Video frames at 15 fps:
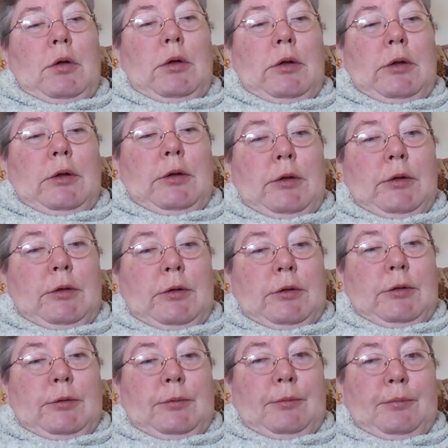
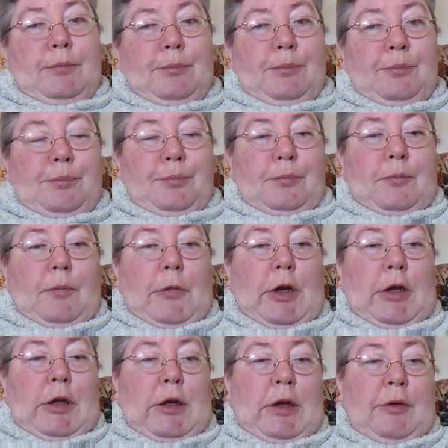And
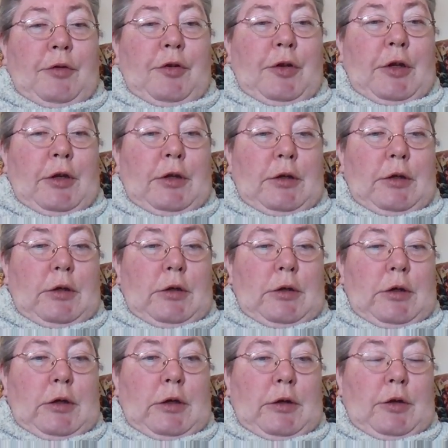I have said
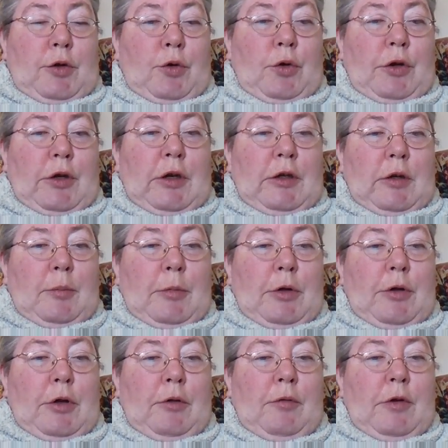in the not yet
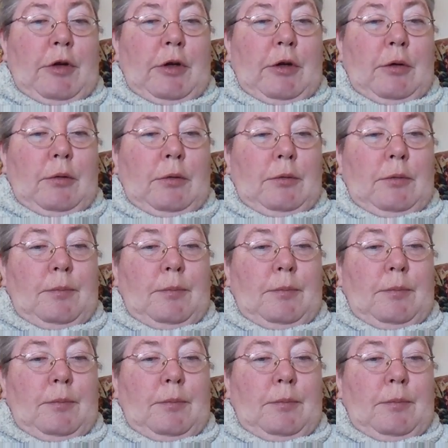uploaded video